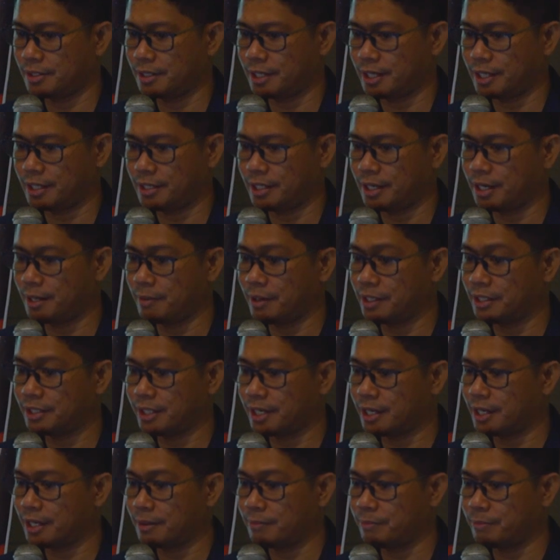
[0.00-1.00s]
I went
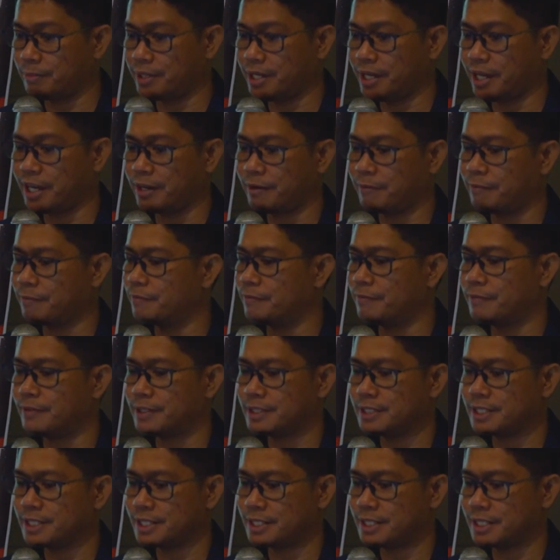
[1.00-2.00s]
behave
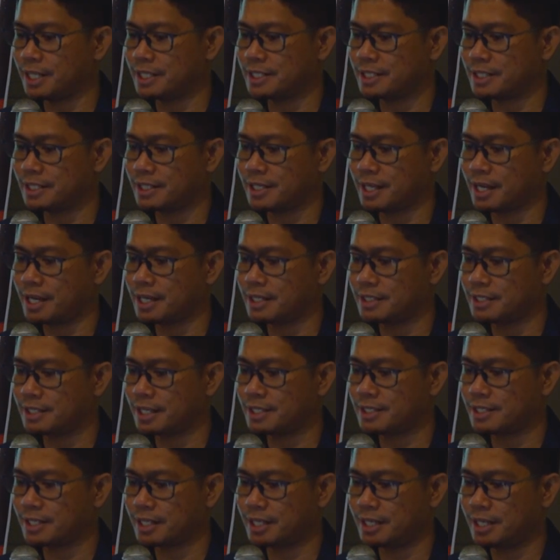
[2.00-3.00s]
sends
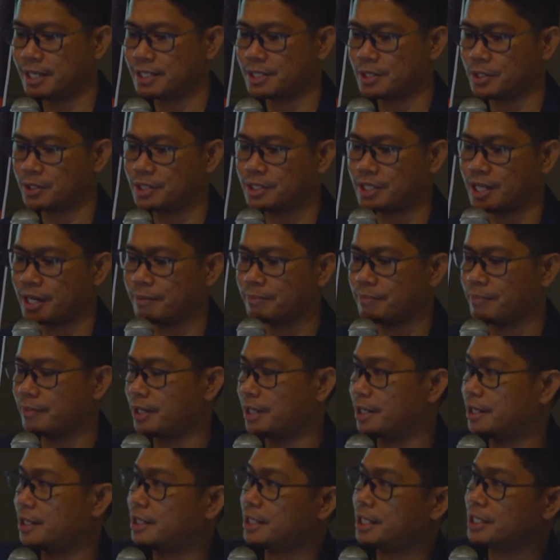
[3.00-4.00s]
a keys or type
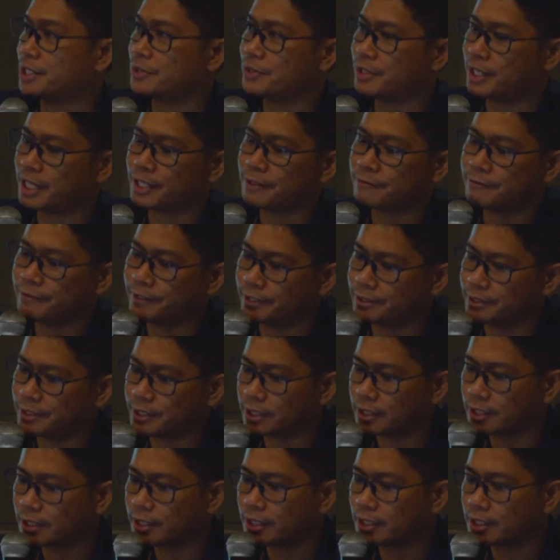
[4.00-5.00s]
in into that field.
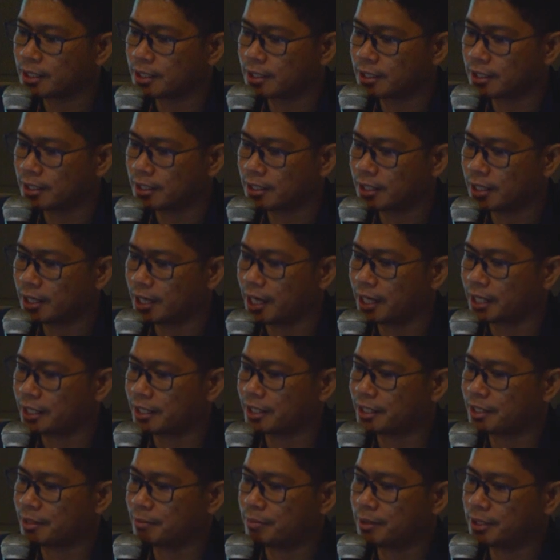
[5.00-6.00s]
I
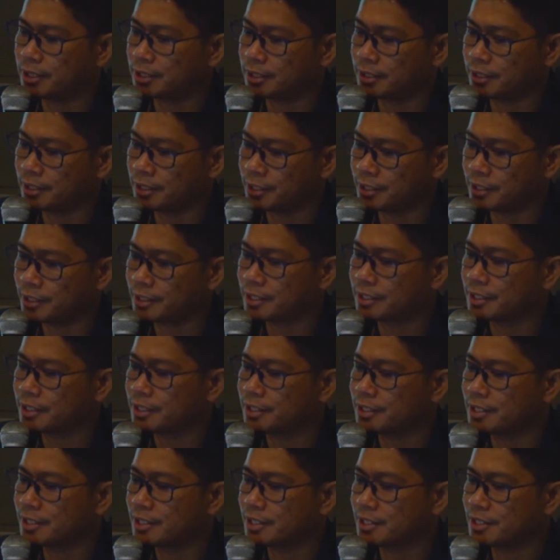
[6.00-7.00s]
click a button,
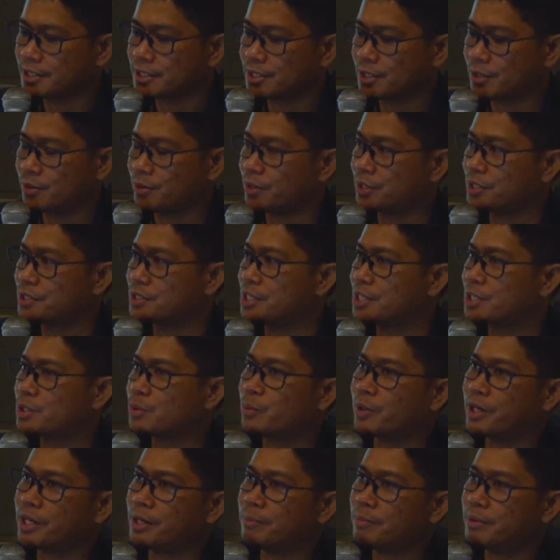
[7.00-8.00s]
so it's
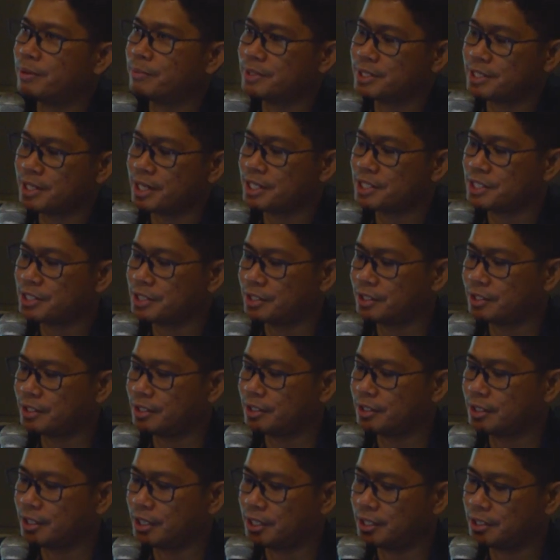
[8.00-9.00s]
just one
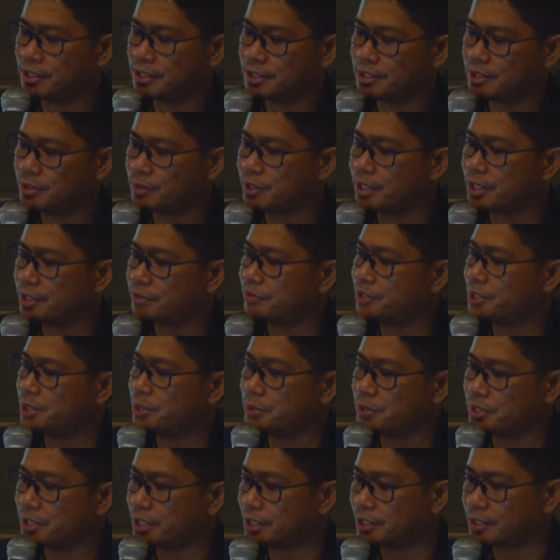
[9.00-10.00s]
implementation, and you can
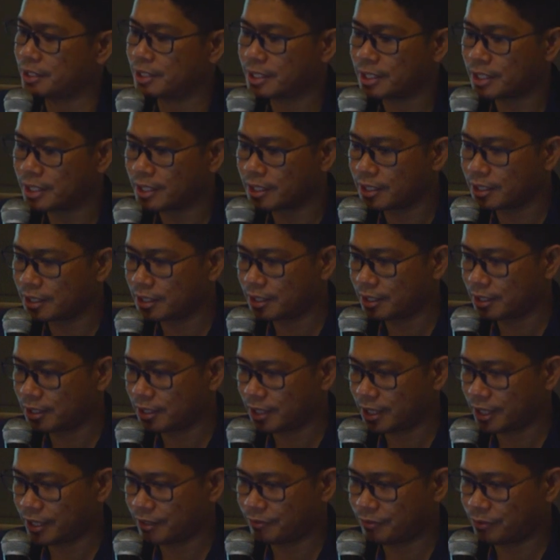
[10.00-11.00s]
reuse it
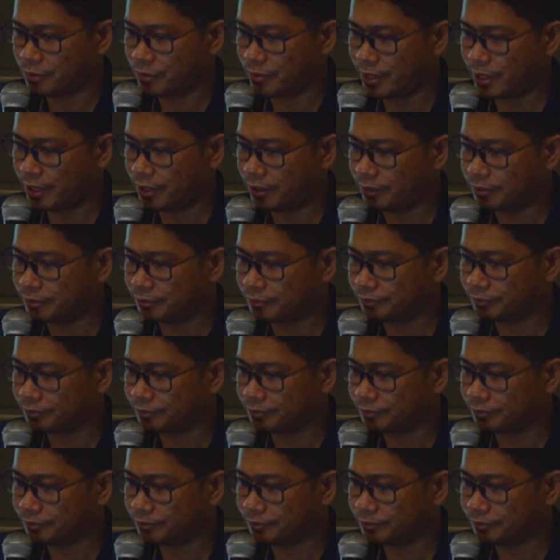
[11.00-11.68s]
everywhere.